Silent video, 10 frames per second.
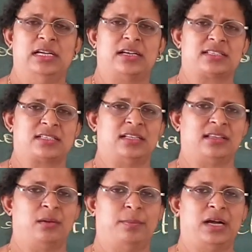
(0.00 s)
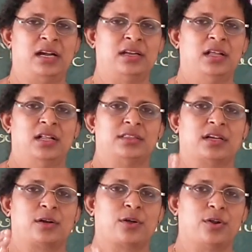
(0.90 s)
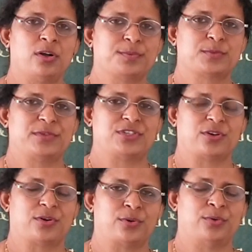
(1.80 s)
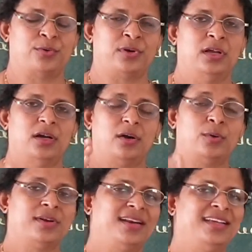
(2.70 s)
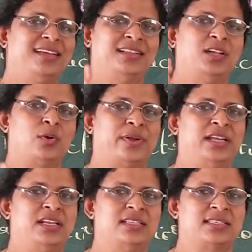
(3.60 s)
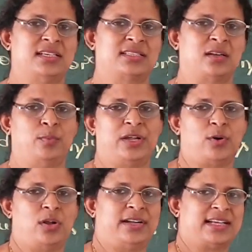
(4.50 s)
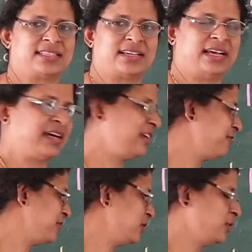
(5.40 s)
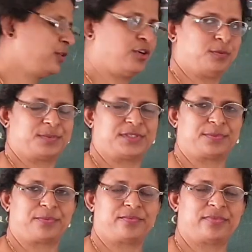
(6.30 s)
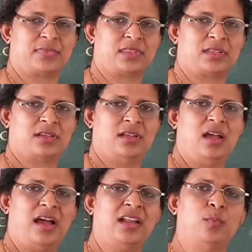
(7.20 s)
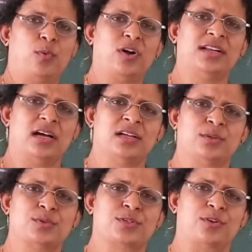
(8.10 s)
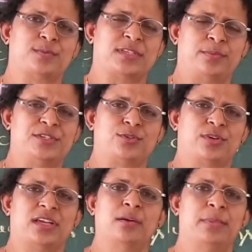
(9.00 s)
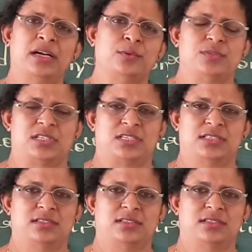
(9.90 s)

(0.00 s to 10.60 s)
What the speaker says: It is nothing but the crops which are grown only in the rainy season, we call it as a kharif crops. And what are those crops are we talking about?